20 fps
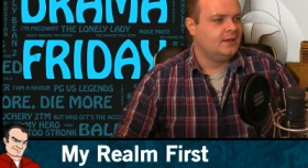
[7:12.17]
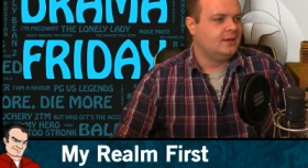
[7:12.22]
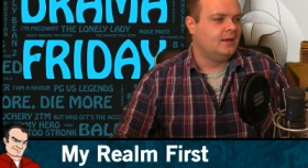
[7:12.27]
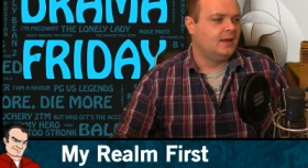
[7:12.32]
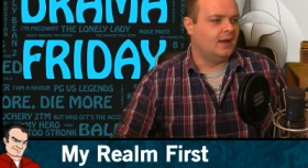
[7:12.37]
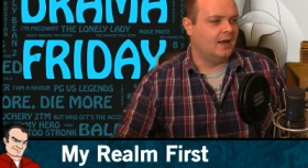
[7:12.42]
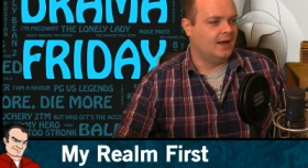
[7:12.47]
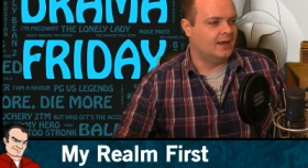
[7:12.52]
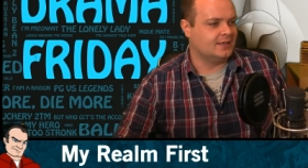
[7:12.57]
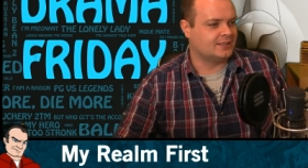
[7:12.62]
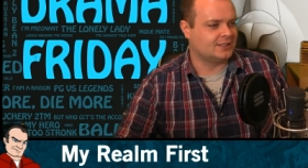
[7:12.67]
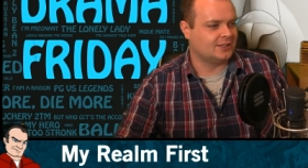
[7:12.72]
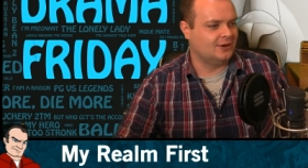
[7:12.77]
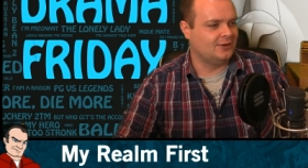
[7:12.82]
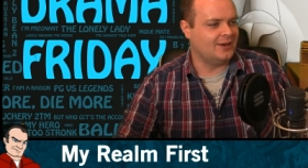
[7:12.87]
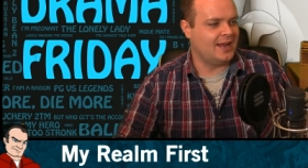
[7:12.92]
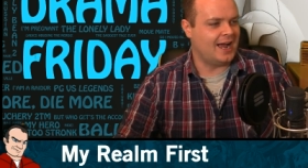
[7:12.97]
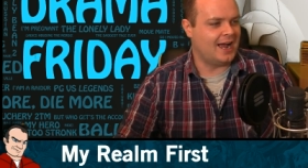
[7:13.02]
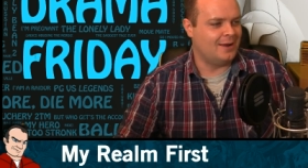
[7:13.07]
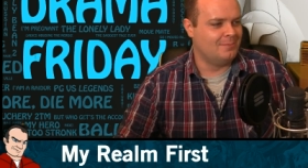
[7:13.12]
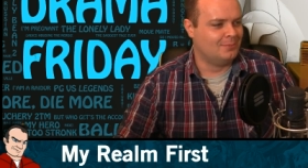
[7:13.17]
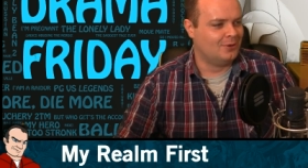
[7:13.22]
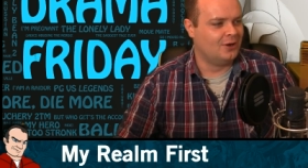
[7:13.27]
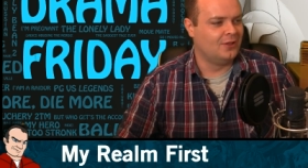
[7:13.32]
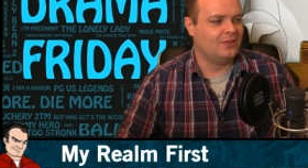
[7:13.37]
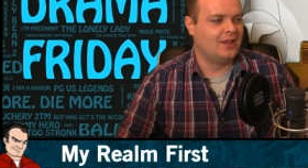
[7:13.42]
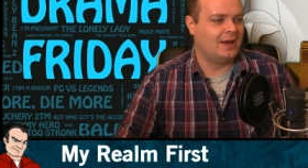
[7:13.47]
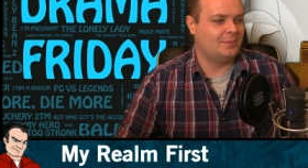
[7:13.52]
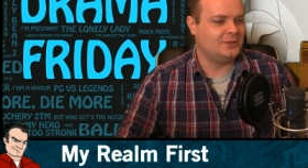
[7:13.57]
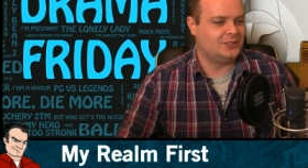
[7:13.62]
Uh, so yeah, I'm more
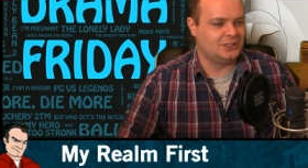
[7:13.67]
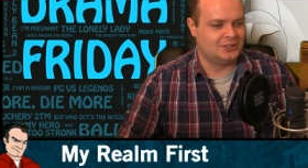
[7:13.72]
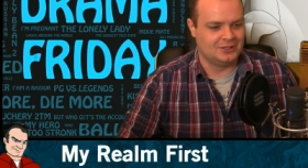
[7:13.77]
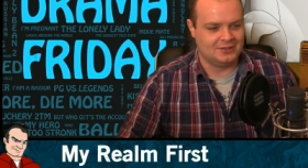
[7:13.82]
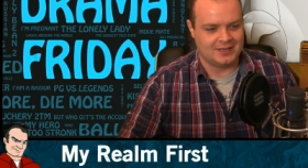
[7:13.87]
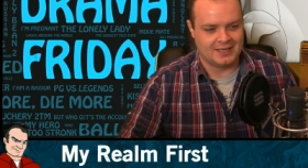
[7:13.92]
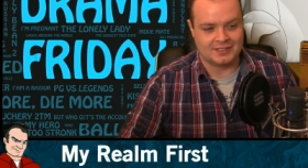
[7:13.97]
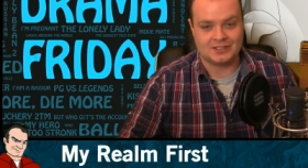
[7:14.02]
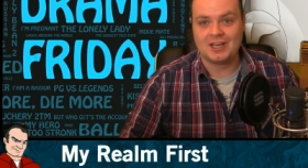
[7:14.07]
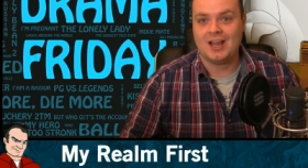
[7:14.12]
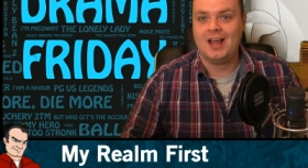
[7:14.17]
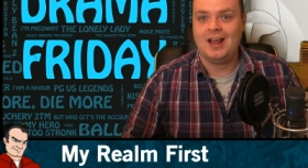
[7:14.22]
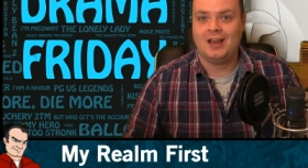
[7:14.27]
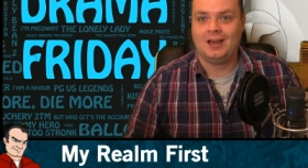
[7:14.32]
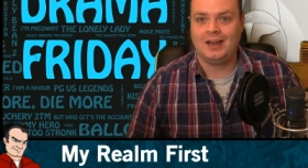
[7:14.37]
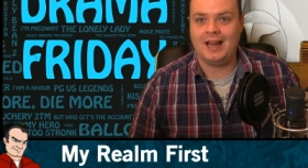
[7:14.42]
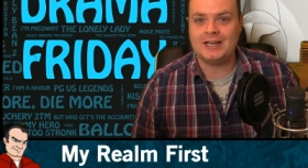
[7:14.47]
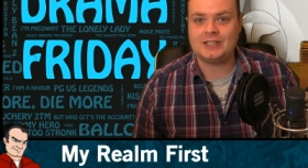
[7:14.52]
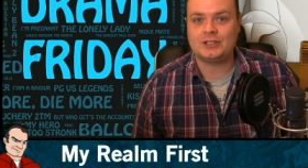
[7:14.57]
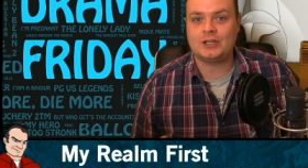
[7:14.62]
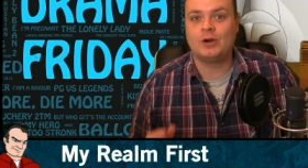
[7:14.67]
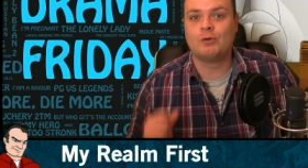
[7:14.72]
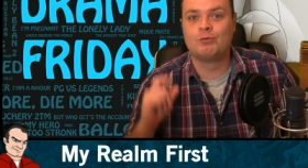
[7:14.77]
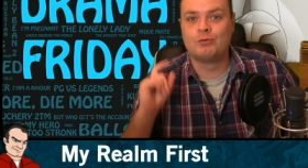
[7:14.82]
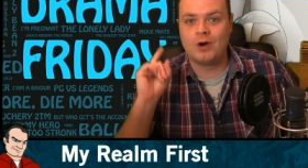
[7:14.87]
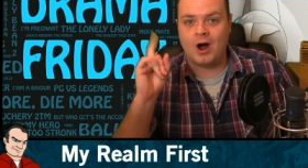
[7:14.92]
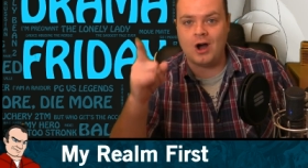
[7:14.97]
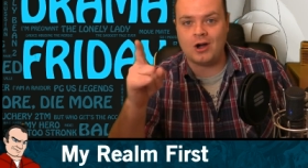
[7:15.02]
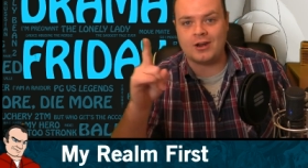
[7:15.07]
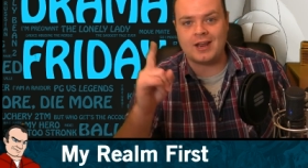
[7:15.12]
than happy to do this. Let's
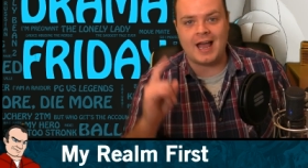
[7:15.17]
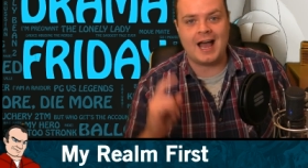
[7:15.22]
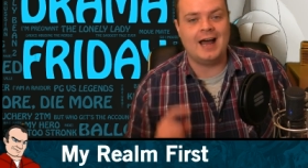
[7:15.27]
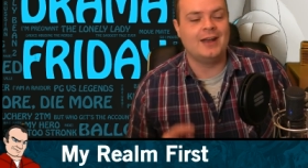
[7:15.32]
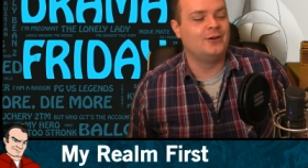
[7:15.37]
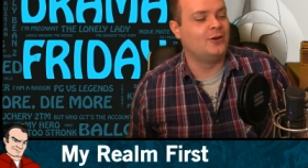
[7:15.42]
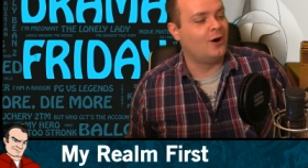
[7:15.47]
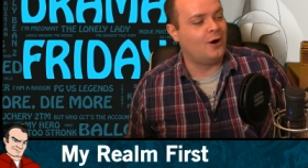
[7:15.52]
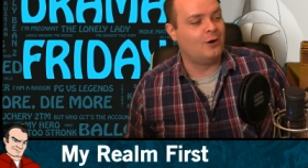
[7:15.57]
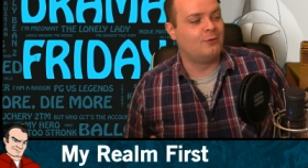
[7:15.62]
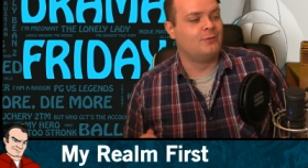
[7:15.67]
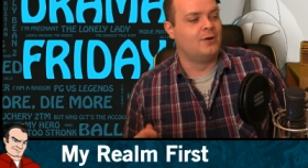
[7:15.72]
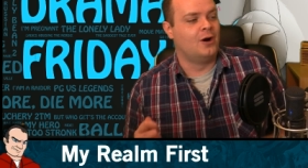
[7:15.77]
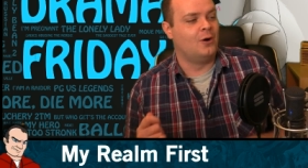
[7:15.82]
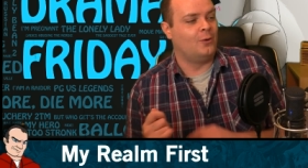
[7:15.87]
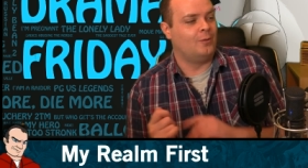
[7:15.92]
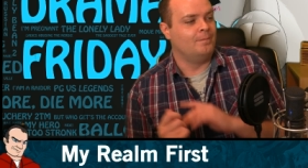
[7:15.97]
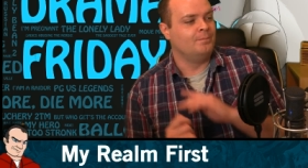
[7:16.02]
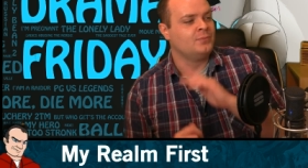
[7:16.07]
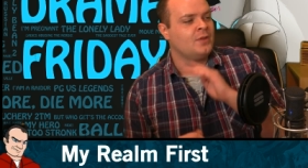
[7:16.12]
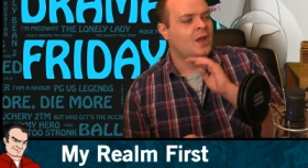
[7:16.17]
rock and or roll.